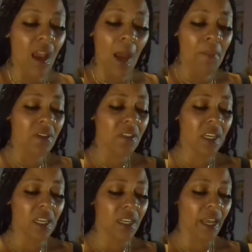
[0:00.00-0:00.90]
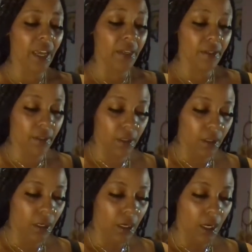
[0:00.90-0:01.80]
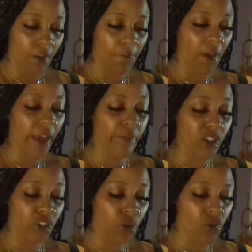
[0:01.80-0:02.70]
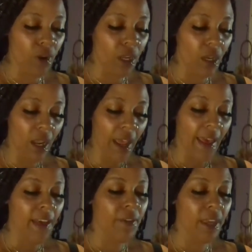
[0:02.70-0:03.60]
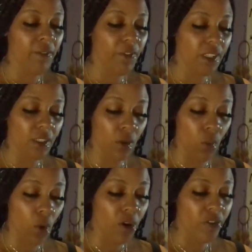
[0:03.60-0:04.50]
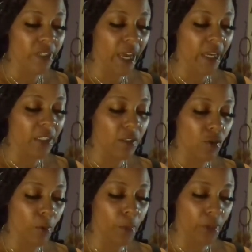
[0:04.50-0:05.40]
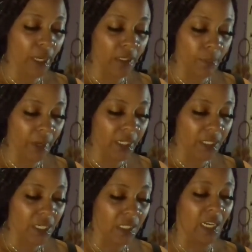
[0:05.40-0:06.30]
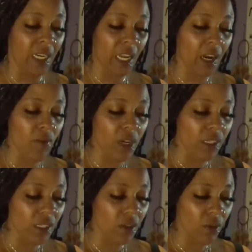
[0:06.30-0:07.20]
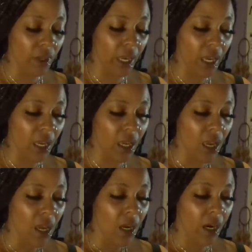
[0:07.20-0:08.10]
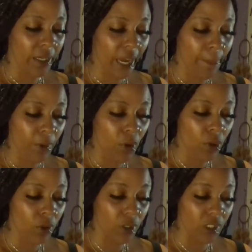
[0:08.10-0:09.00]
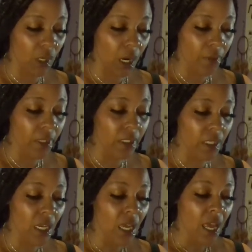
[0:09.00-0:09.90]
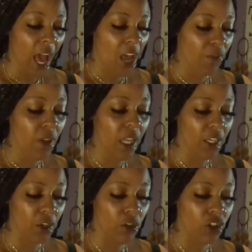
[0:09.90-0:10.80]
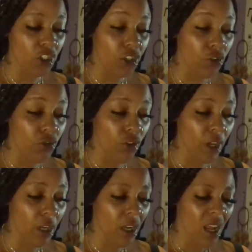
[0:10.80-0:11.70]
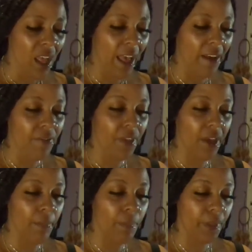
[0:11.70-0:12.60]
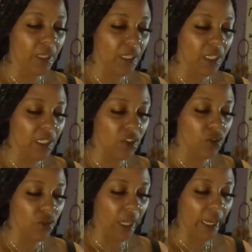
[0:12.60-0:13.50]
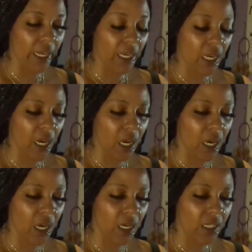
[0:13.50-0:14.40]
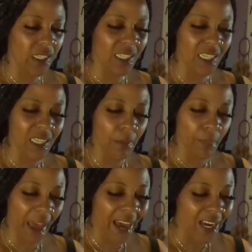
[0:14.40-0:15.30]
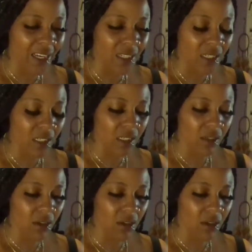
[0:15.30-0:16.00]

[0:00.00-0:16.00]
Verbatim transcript: i'm also getting that if you have children, heavy emphasis on water signs, Scorpio, Cancer, Pisces, and Aries, okay? A Capricorn or a Taurus. I feel like your children have the ability to like uh, see the past